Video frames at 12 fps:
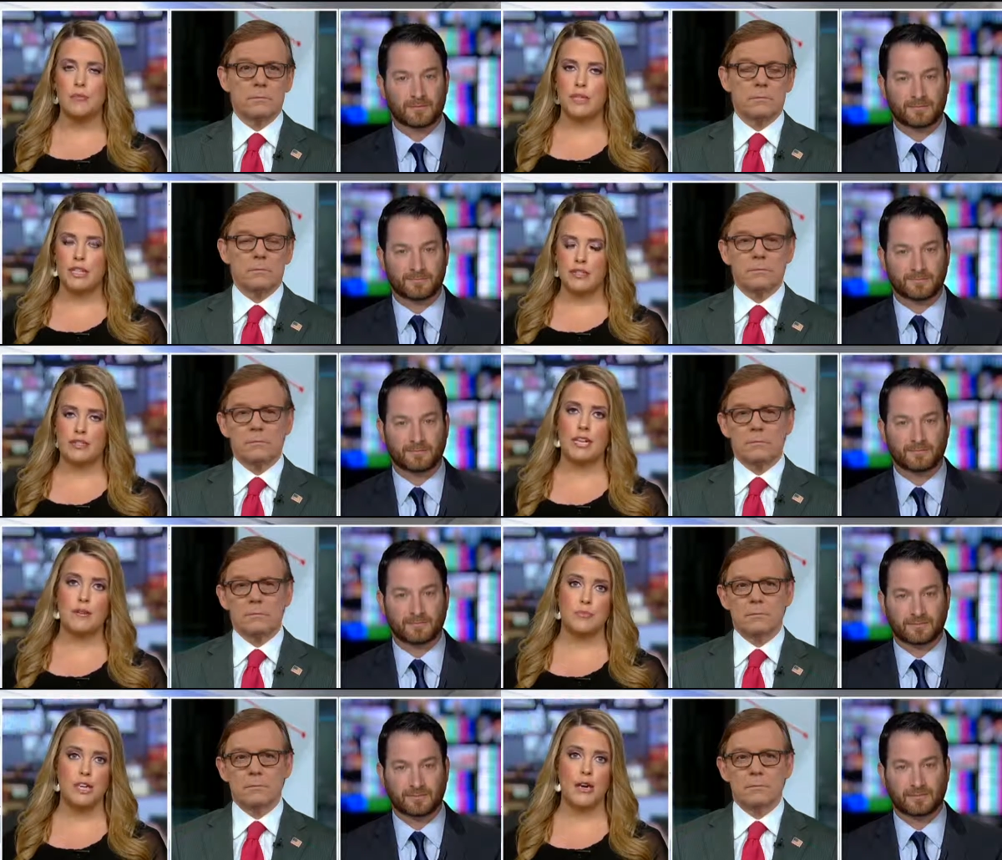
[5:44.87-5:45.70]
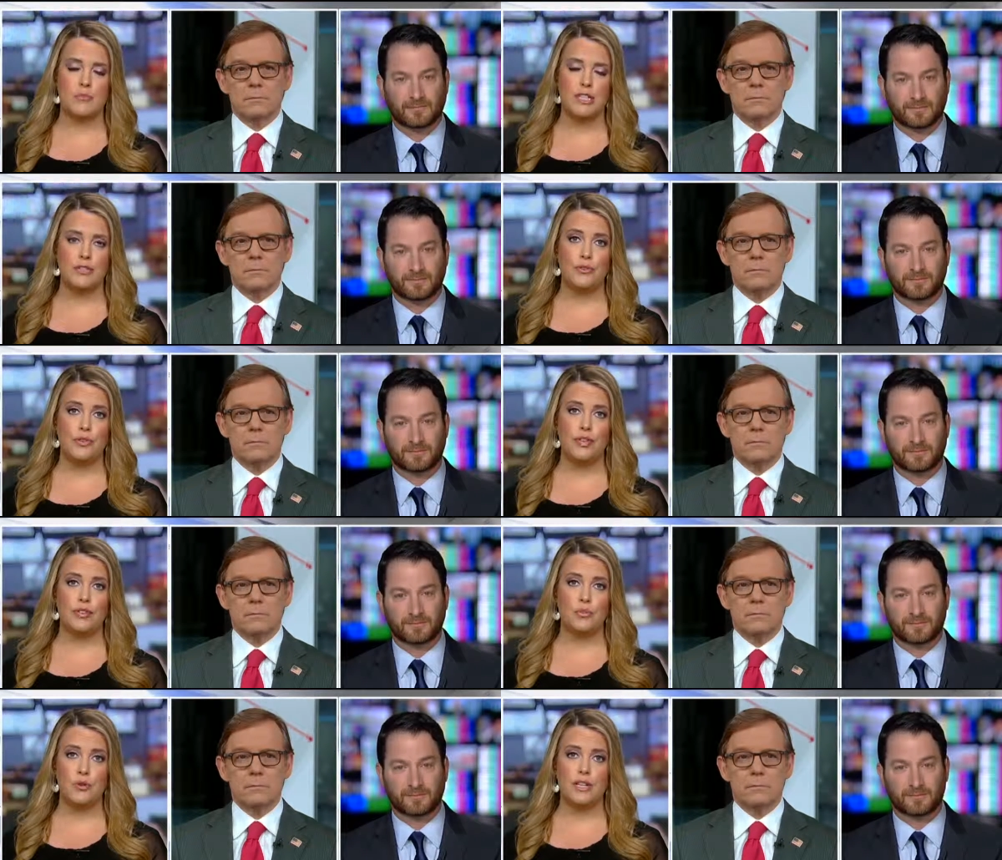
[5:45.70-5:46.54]
Speaker 1: But at the same time, I do
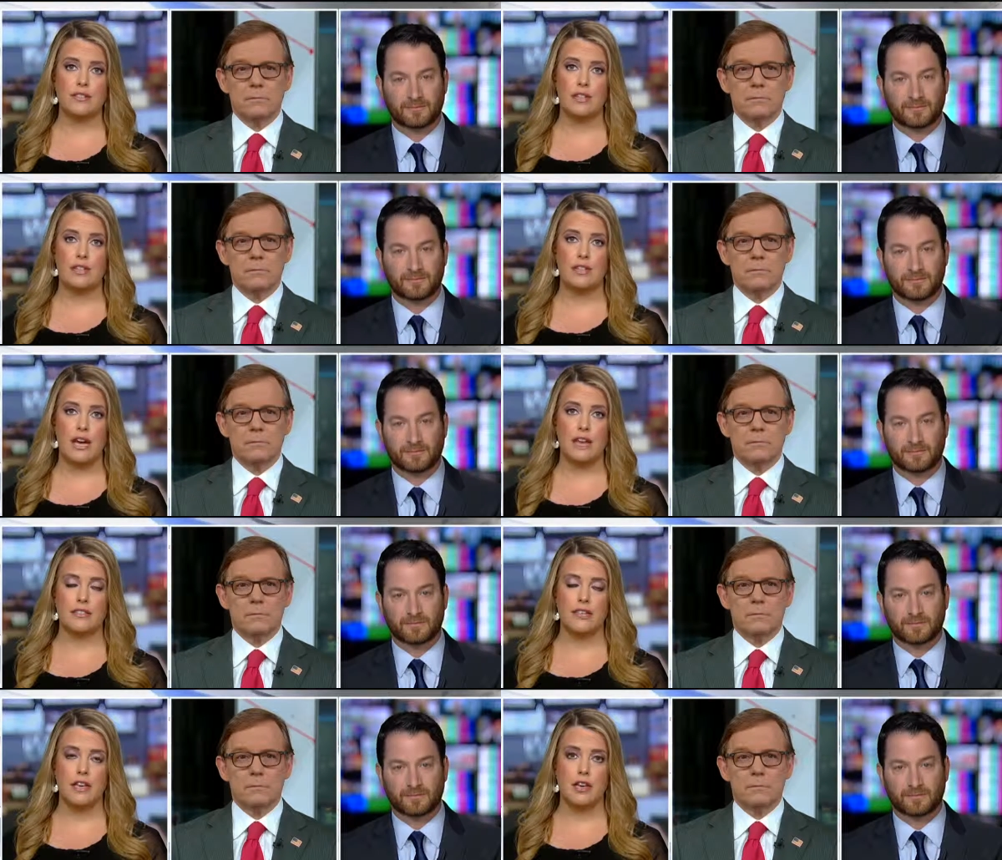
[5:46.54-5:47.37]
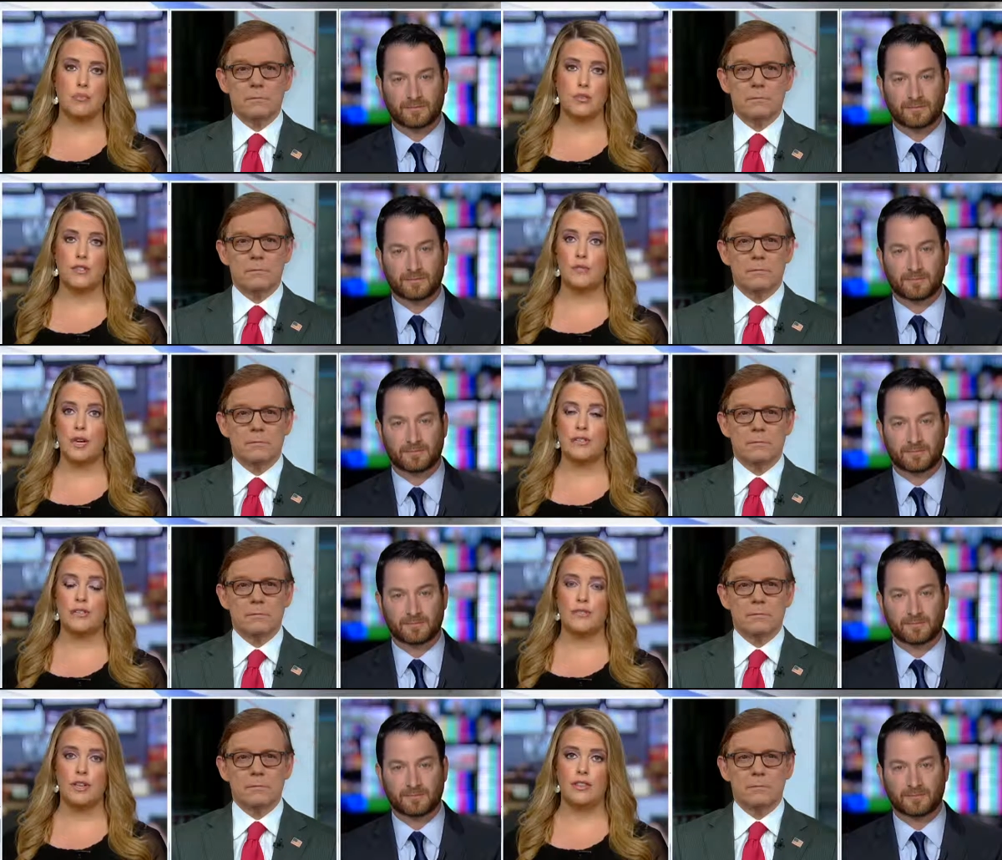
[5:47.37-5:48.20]
think the president has a
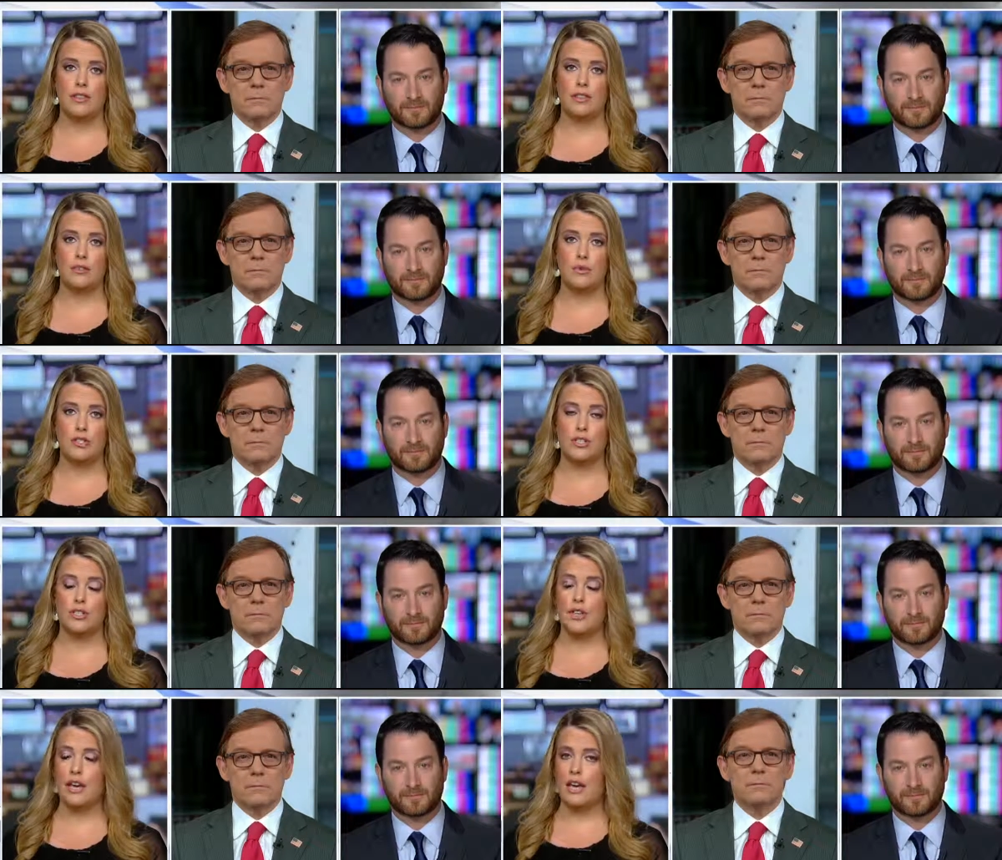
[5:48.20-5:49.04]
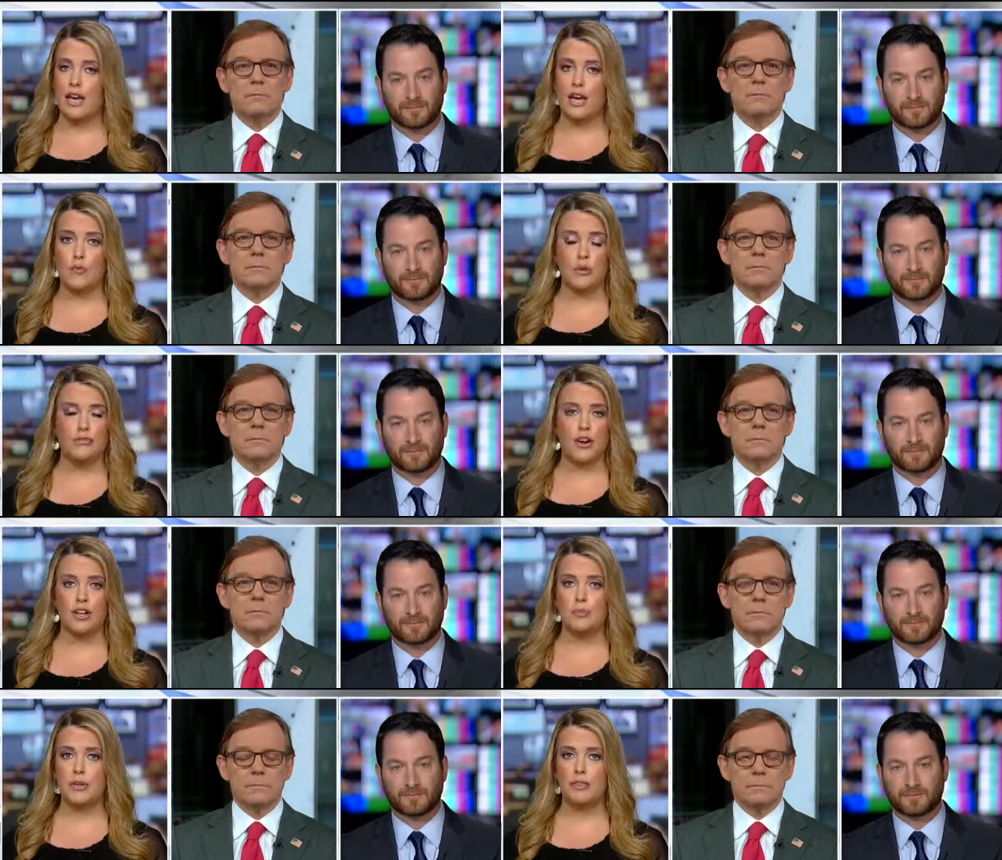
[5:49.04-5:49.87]
perspective on this, which is hey, we've
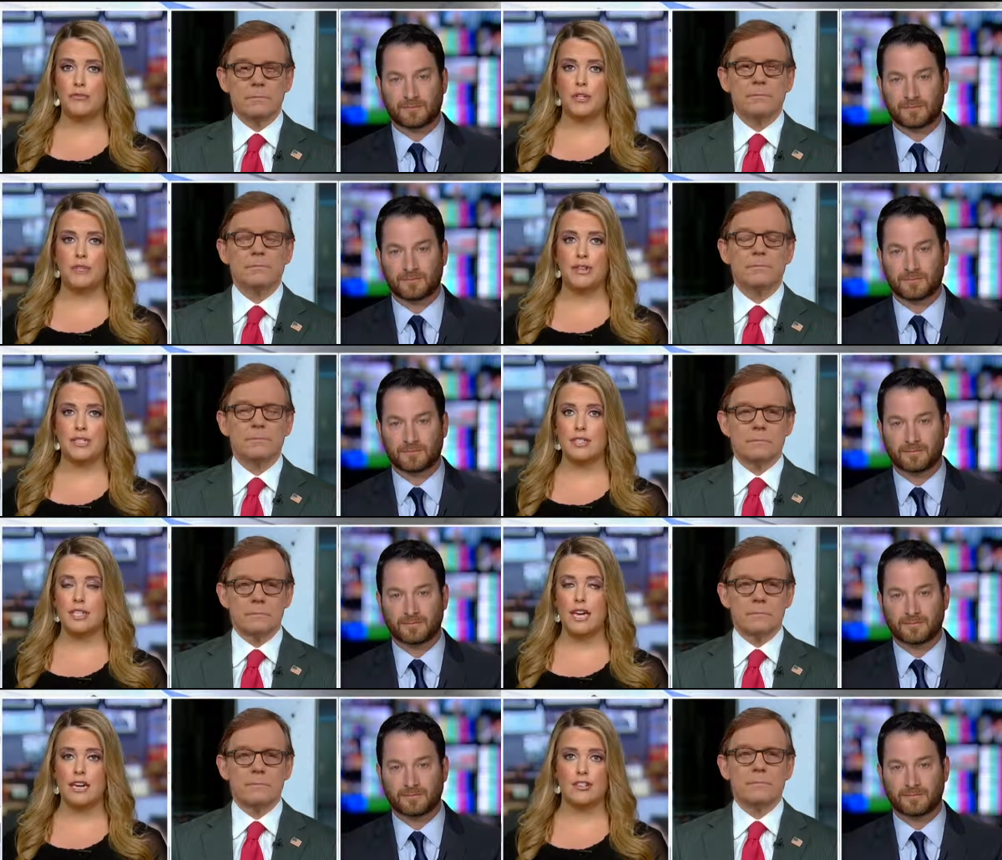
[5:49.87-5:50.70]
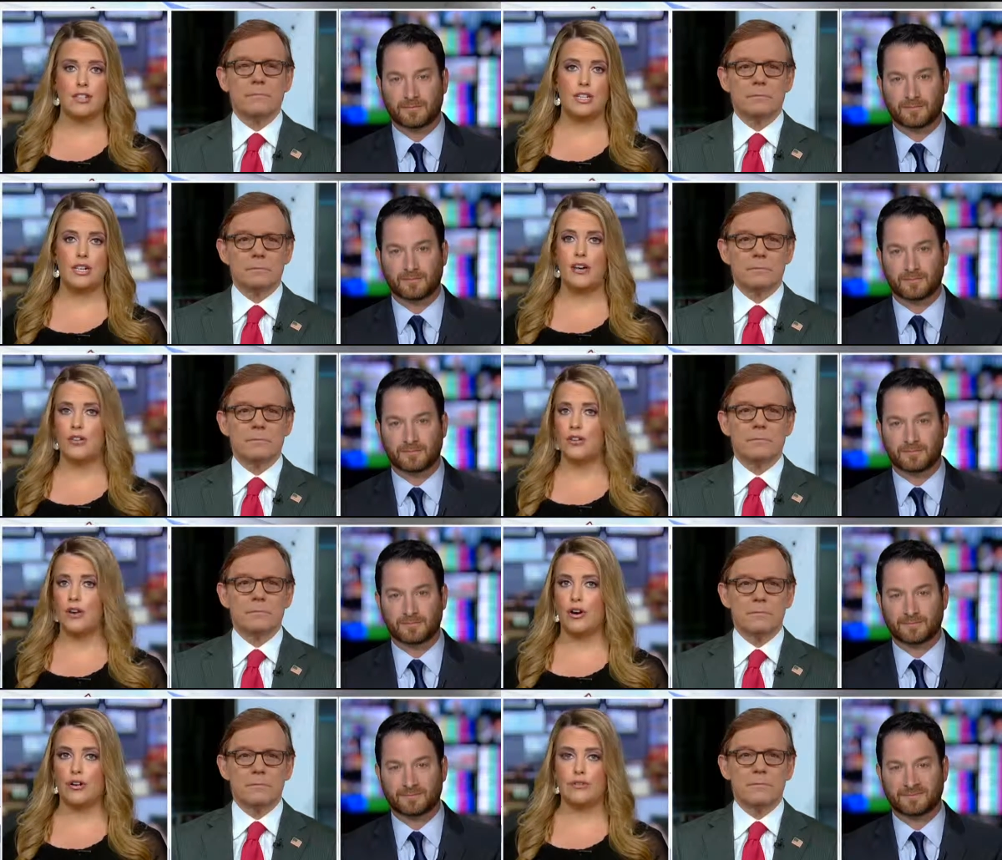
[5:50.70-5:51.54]
already been through an investigation. Now there
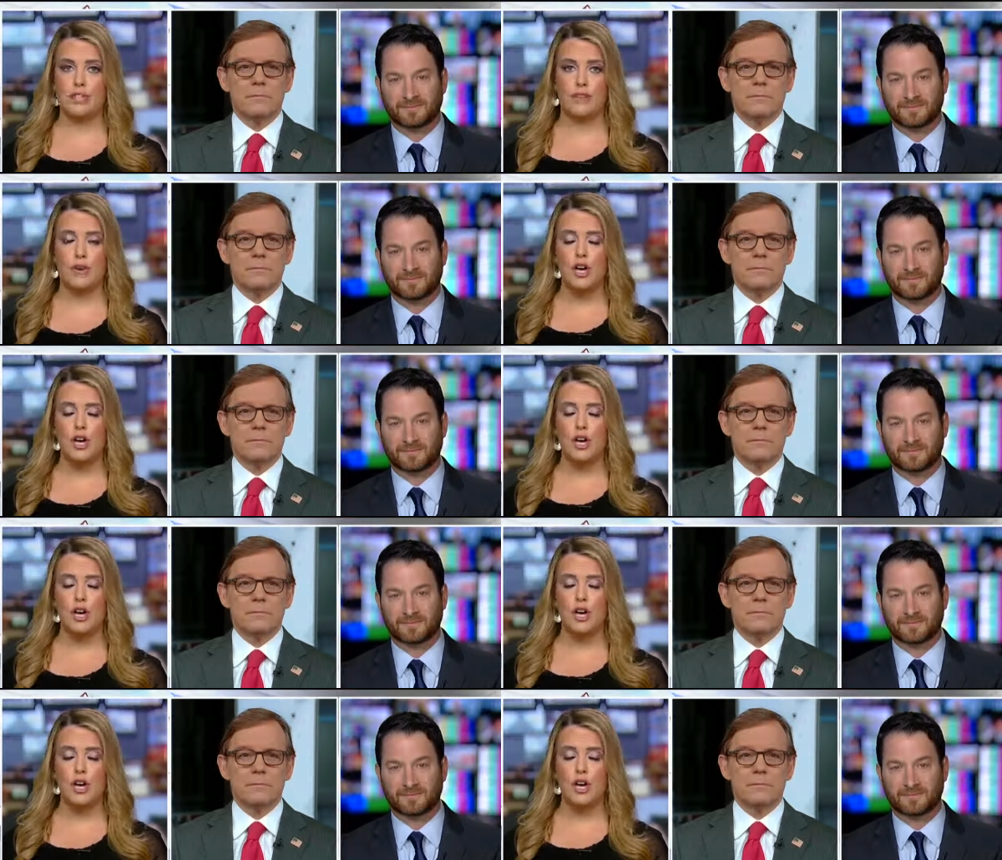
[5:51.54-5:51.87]
are calls of